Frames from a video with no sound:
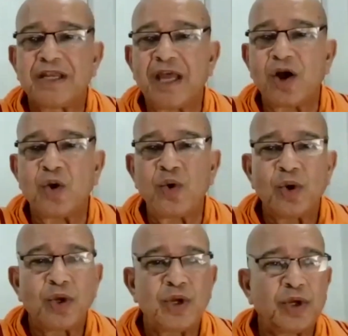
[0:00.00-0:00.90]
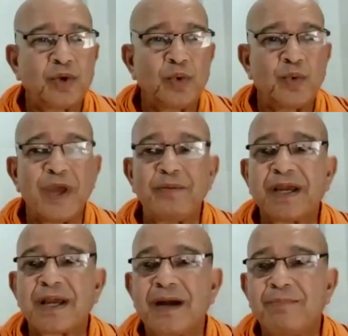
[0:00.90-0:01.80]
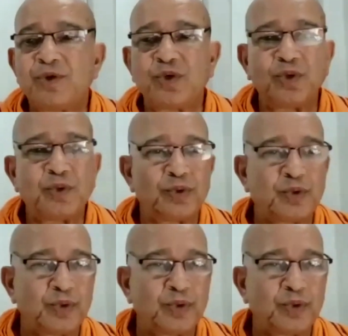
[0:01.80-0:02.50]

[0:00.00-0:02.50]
Now, when we come to